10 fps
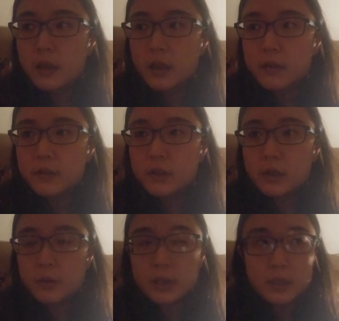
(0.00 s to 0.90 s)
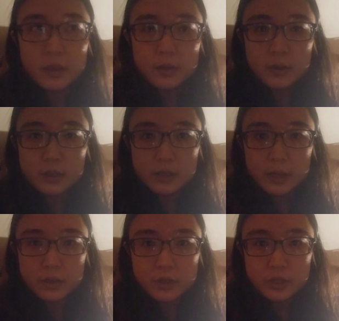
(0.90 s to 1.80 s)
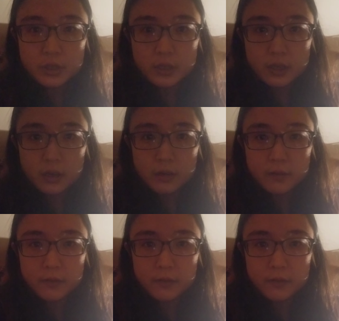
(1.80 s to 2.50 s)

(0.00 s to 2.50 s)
I feel like right now is an energy of